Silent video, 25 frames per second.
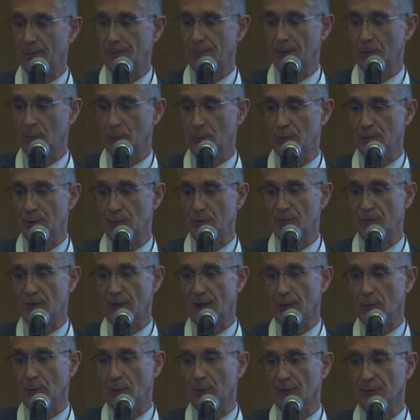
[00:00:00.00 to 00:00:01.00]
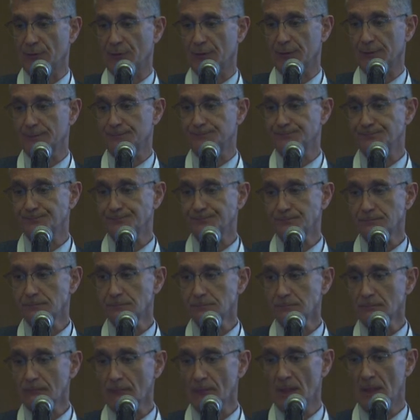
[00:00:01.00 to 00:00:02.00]
reduce that risk.
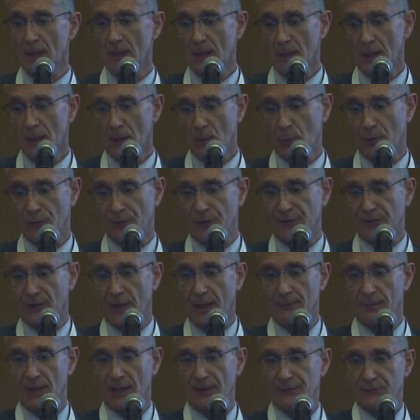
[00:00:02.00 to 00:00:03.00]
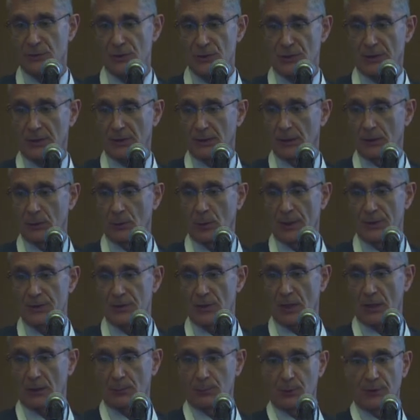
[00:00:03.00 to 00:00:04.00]
With the time left, I'm just going to
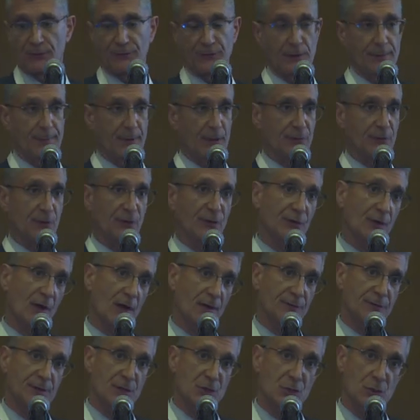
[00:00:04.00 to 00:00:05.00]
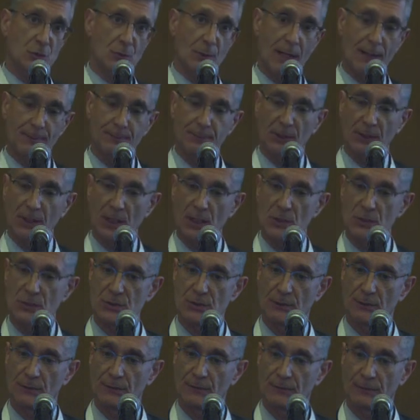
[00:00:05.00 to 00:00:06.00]
talk briefly about the soft tissue
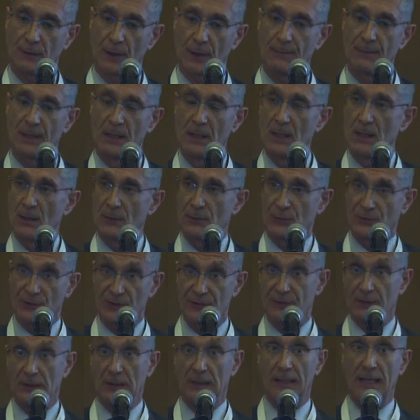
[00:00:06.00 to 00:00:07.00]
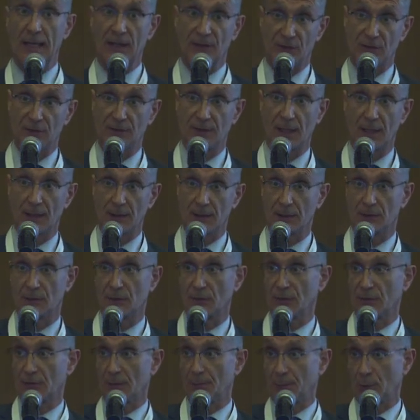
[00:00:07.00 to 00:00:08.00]
applications. There's even less data to
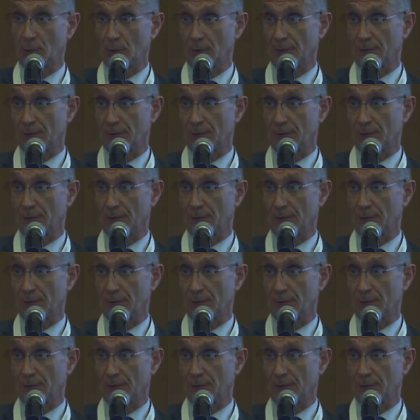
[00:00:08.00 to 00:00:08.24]
support